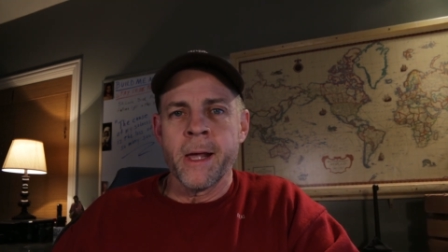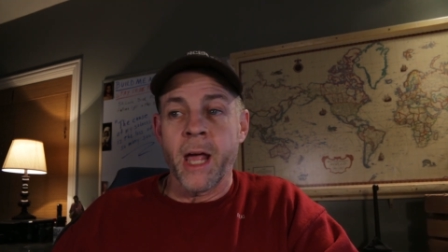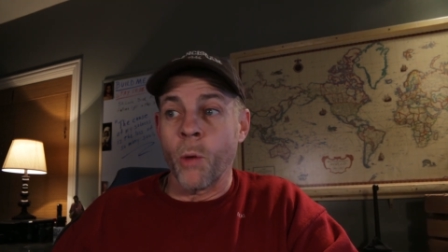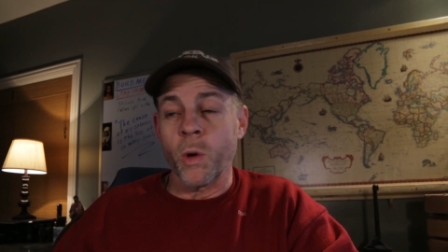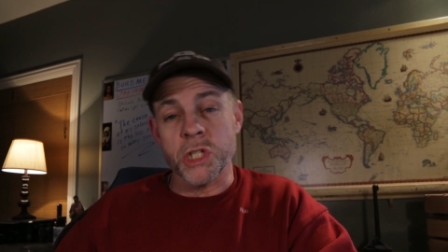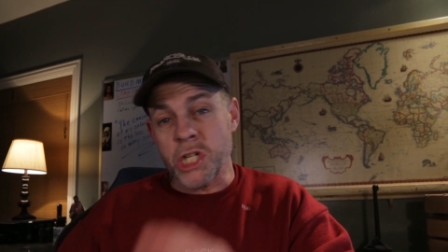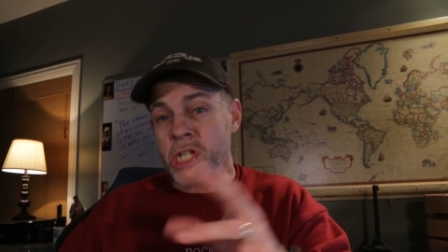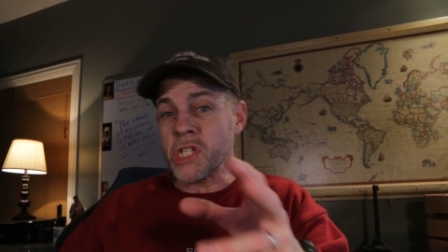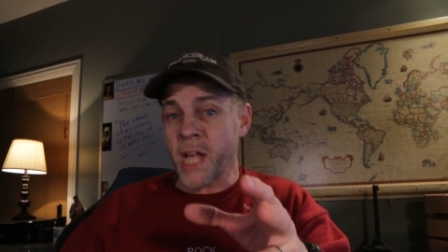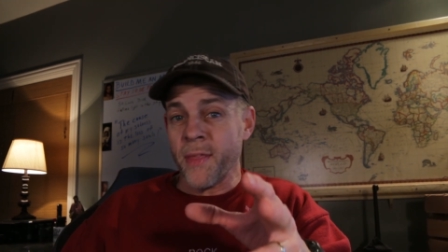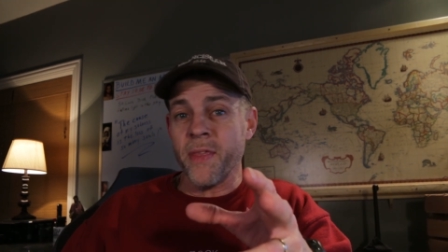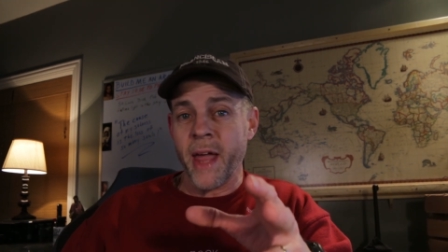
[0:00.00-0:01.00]
And what she
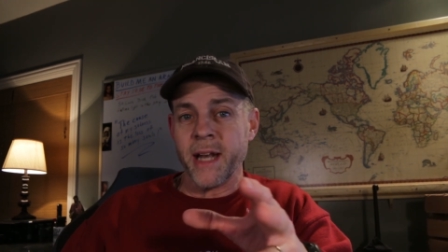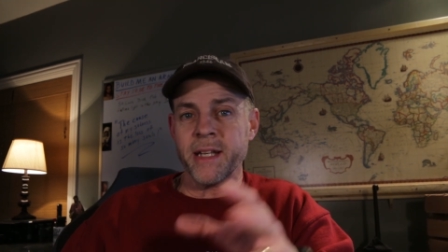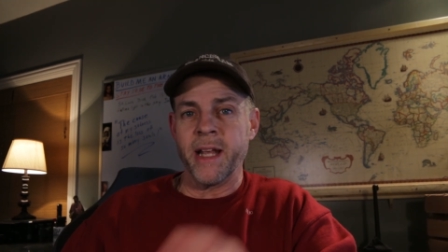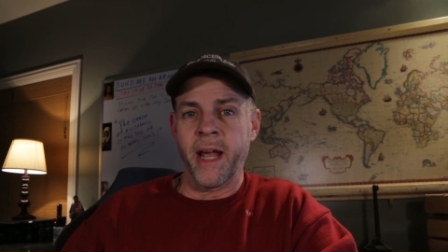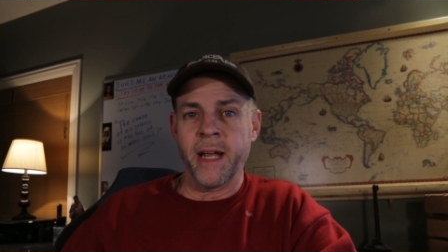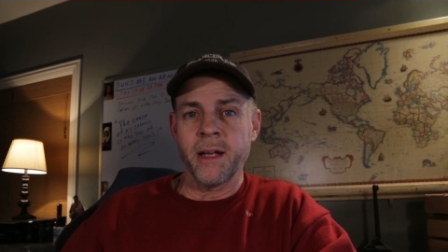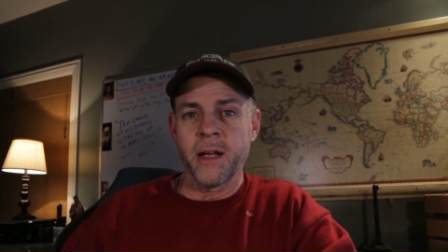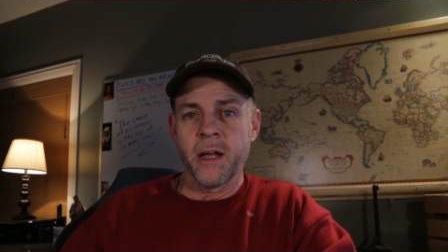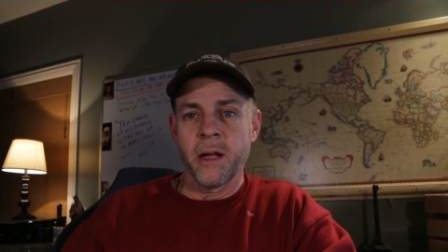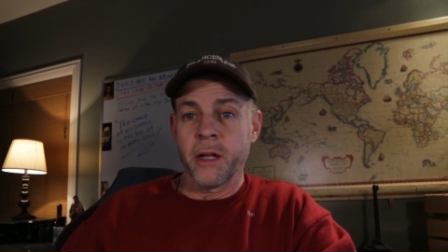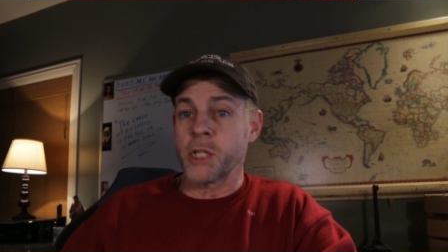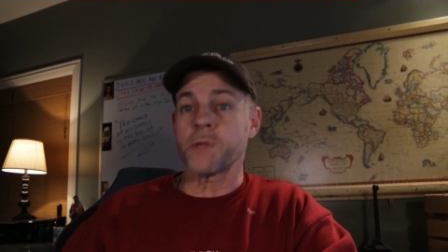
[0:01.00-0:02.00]
said that day
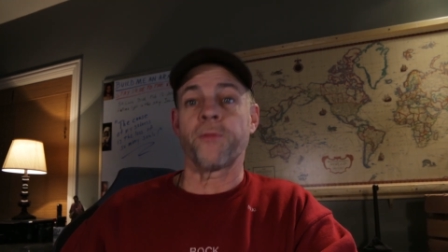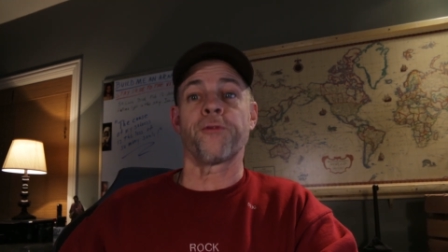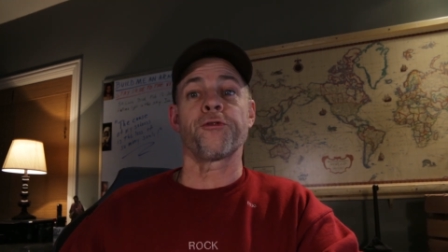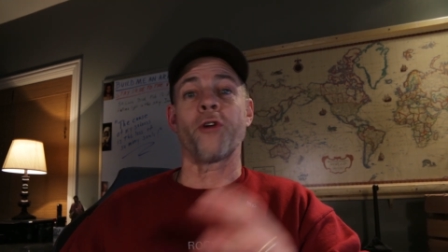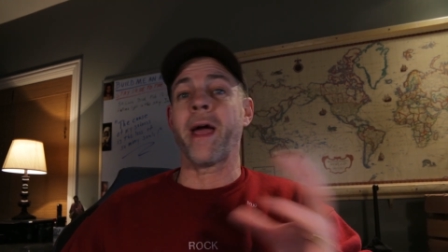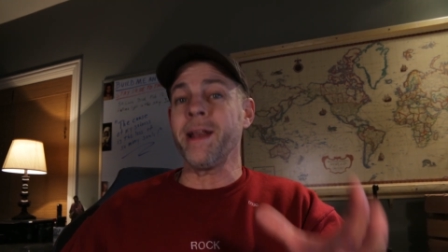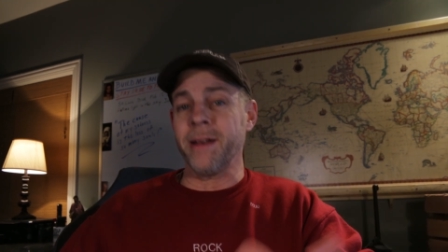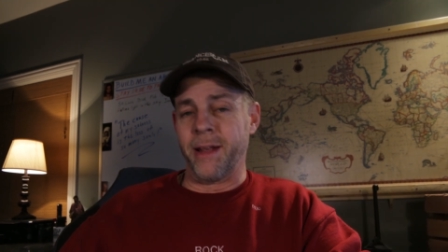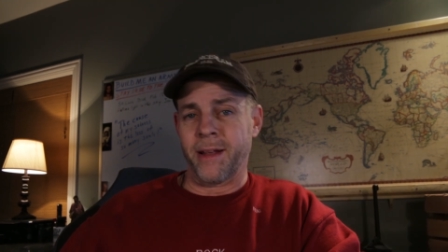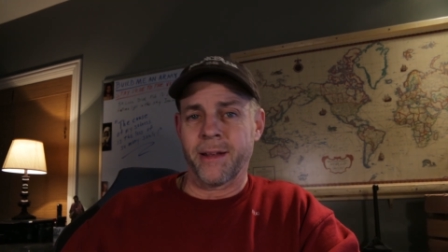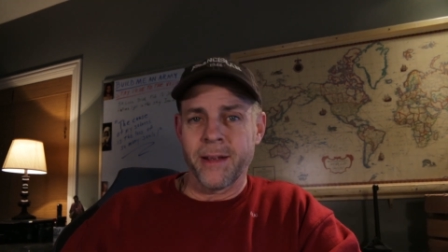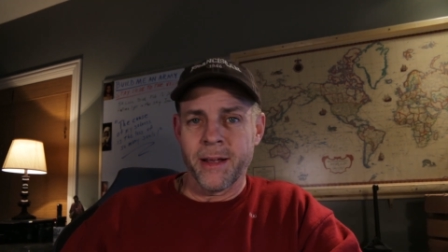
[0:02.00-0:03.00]
is frightening.